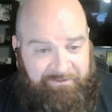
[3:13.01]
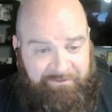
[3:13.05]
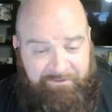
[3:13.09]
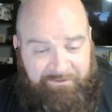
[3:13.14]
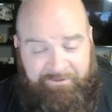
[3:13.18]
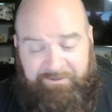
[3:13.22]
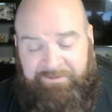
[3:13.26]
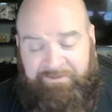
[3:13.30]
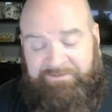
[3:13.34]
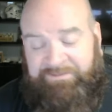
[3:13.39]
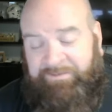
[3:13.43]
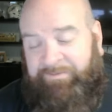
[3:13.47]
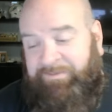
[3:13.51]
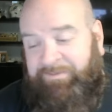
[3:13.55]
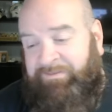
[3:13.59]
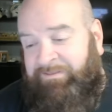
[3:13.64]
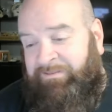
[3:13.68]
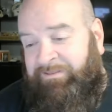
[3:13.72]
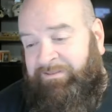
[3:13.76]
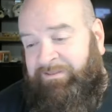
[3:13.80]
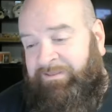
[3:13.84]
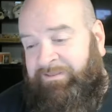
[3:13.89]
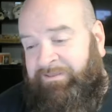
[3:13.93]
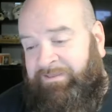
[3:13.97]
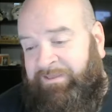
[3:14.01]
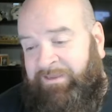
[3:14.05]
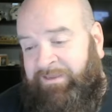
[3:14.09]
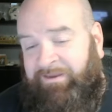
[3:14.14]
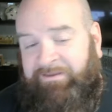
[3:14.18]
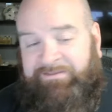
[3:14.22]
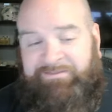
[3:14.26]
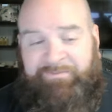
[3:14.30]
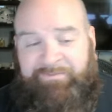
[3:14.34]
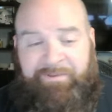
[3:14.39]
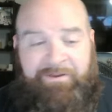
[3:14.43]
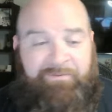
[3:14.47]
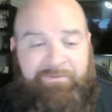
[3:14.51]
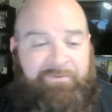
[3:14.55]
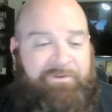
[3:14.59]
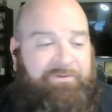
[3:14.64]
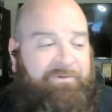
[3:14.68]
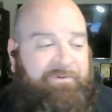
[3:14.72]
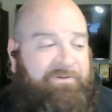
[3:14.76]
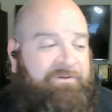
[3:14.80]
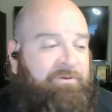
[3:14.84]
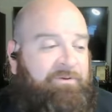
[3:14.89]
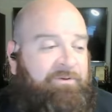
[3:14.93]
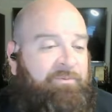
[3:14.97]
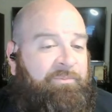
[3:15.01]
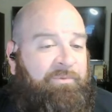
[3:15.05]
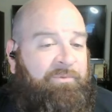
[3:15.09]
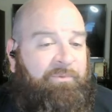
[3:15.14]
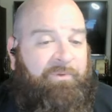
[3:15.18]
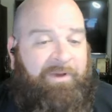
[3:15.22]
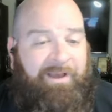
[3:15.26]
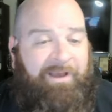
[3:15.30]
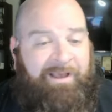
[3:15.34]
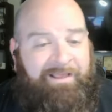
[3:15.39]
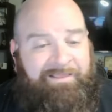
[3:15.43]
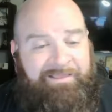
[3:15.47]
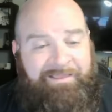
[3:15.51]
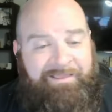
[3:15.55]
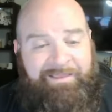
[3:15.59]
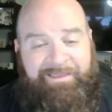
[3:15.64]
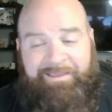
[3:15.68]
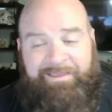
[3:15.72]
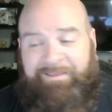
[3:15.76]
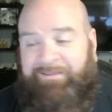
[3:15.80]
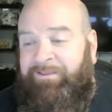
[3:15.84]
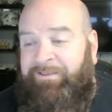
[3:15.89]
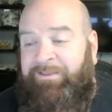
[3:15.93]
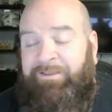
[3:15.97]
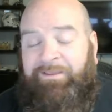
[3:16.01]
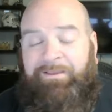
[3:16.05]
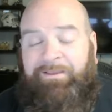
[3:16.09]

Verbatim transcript: You're going to tell me the league cares about Arike Ogunbowale.